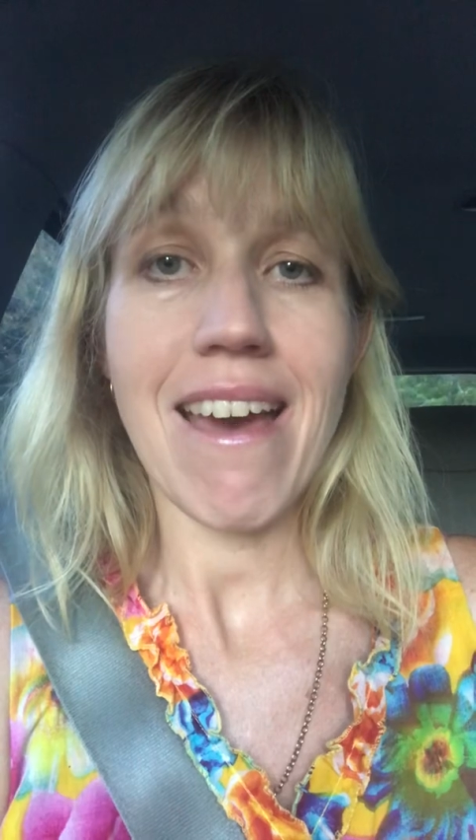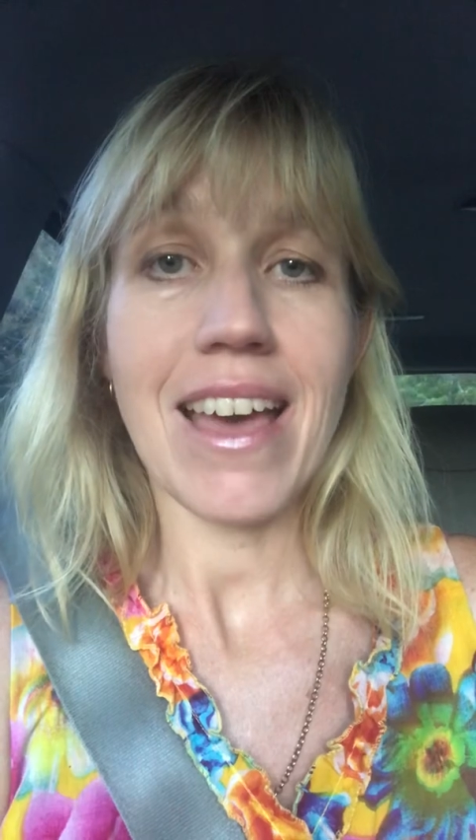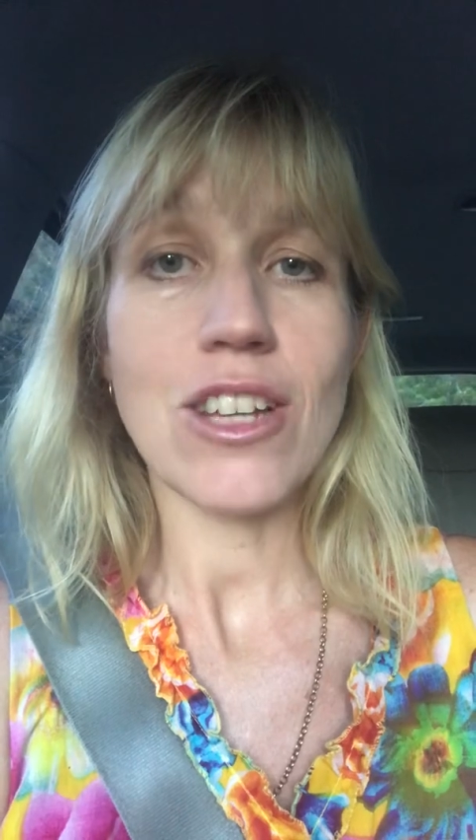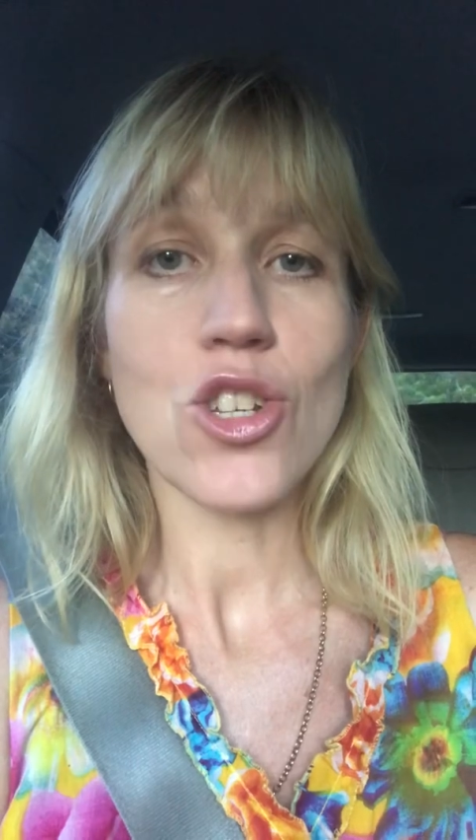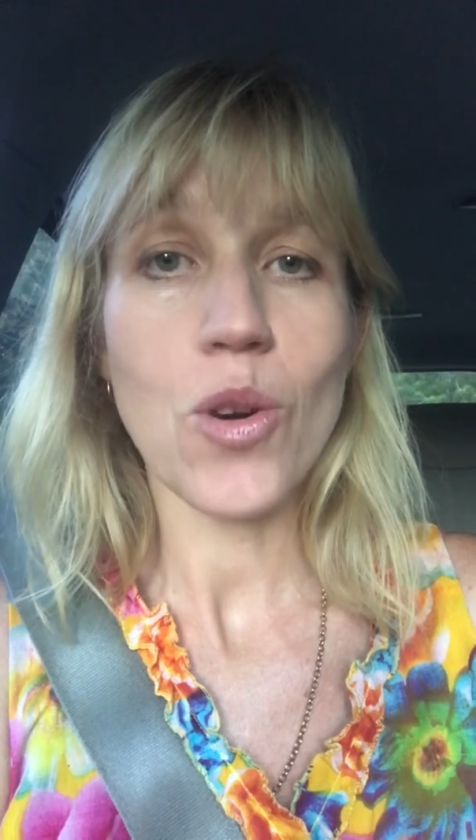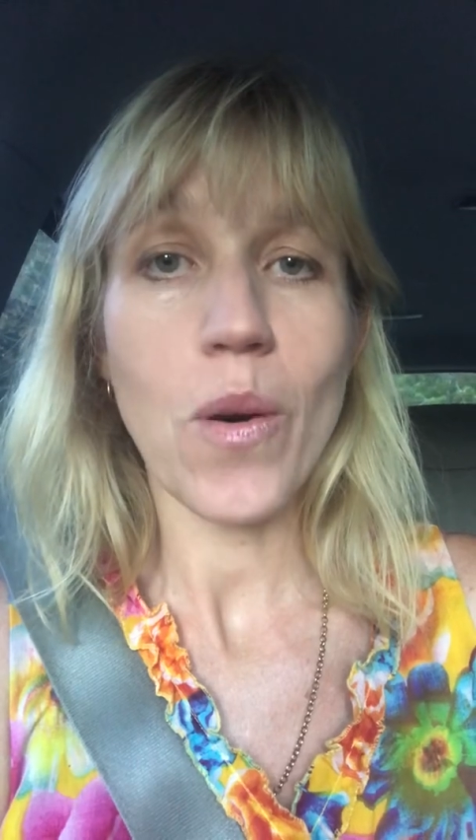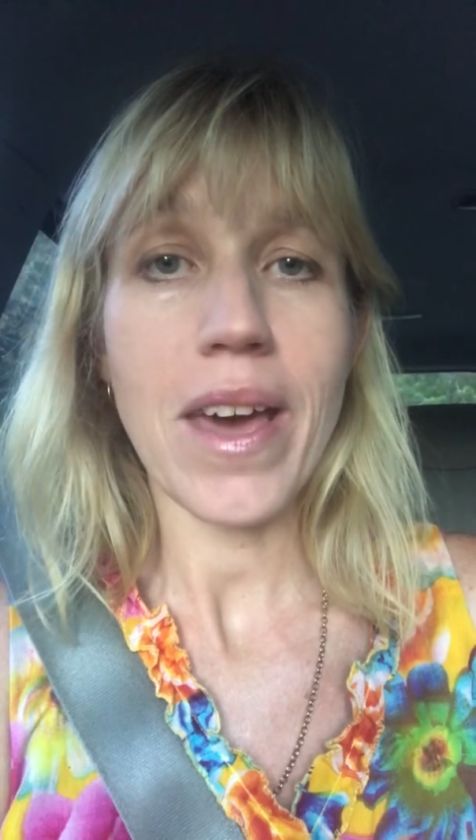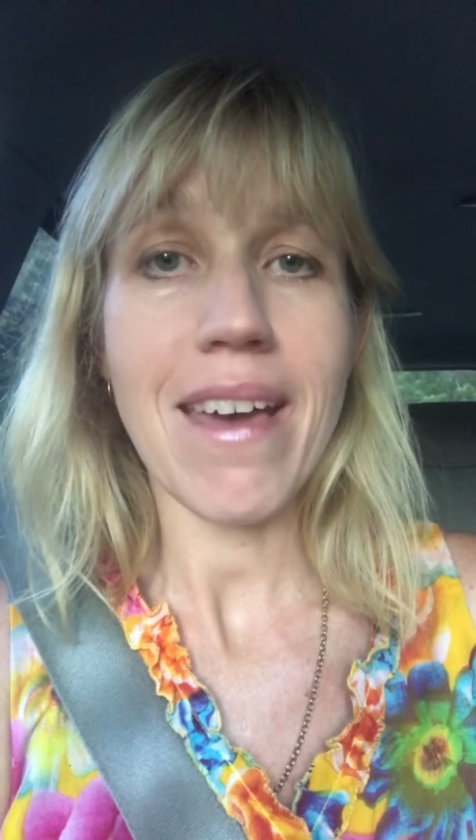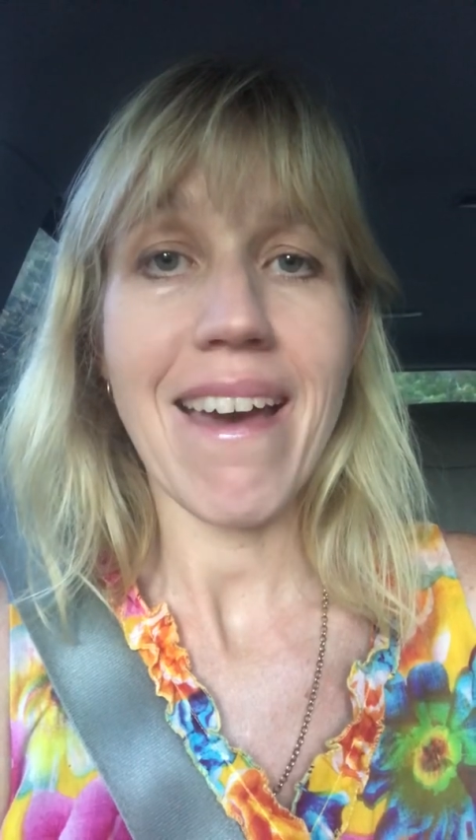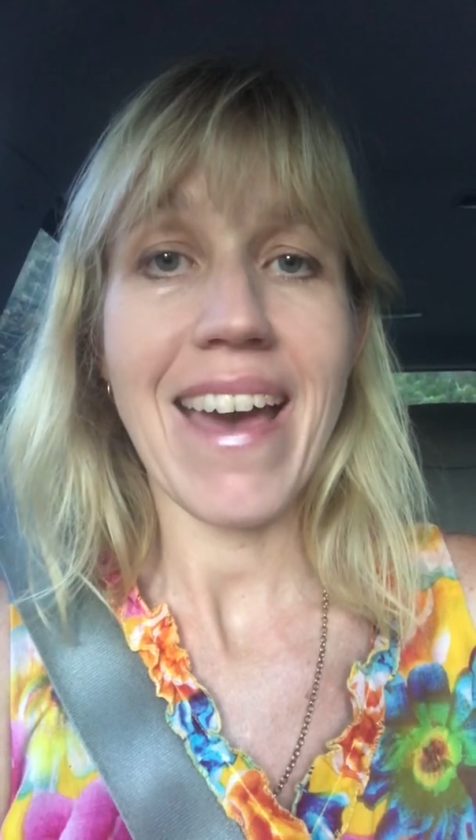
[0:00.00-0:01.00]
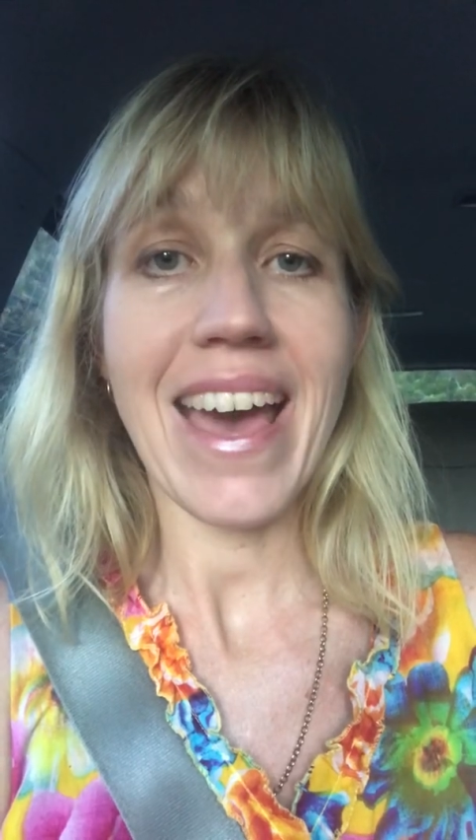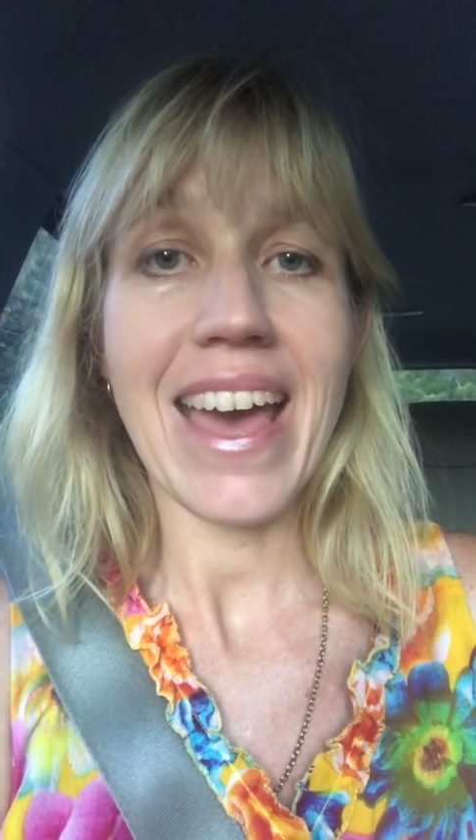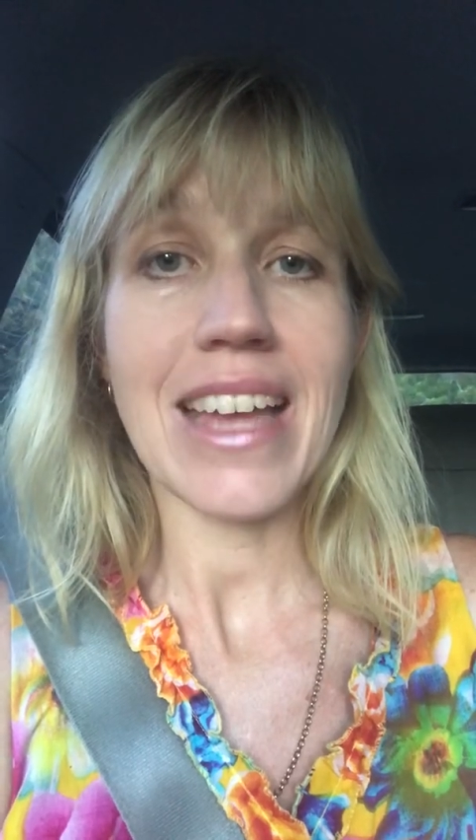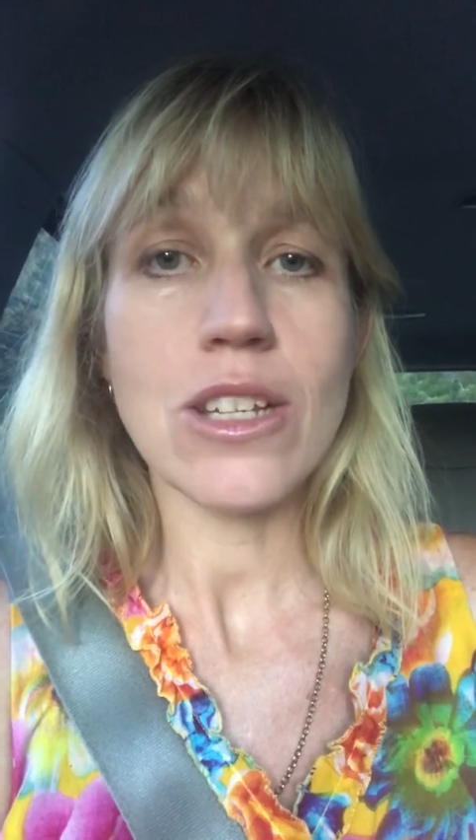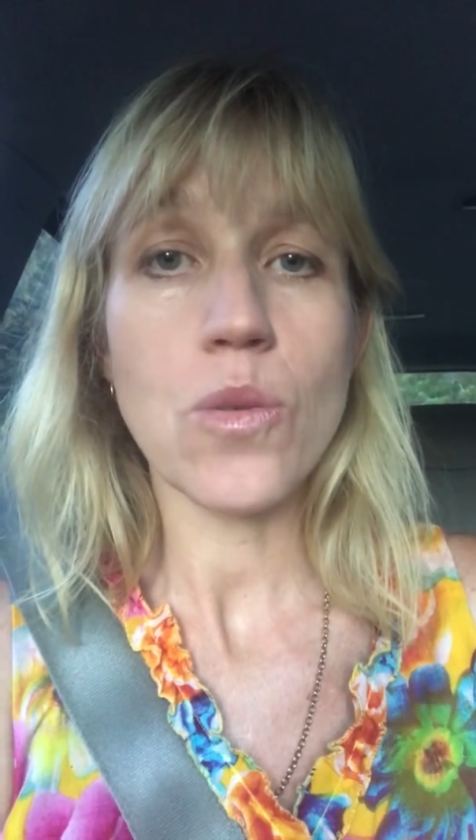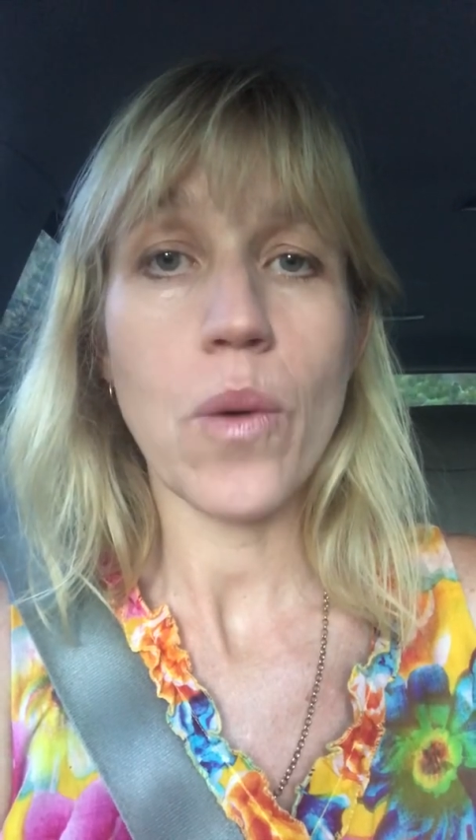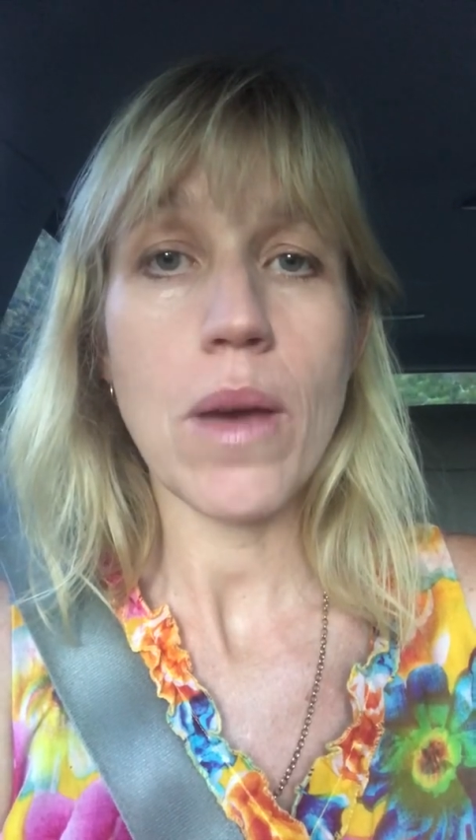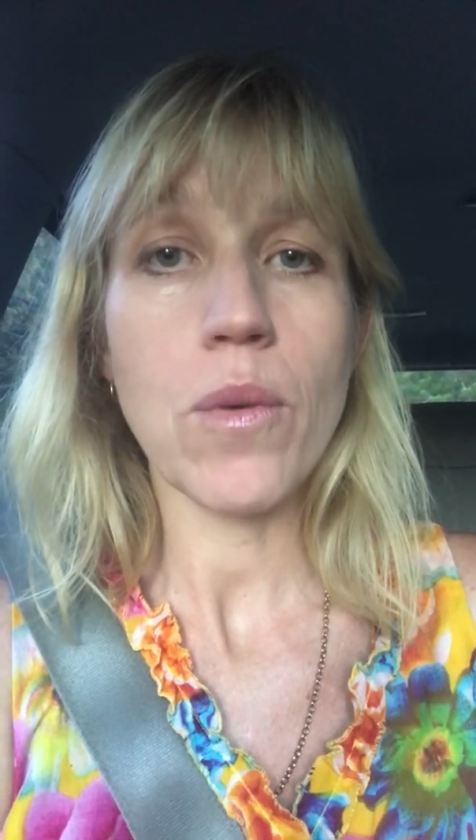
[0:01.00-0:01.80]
enjoy. And we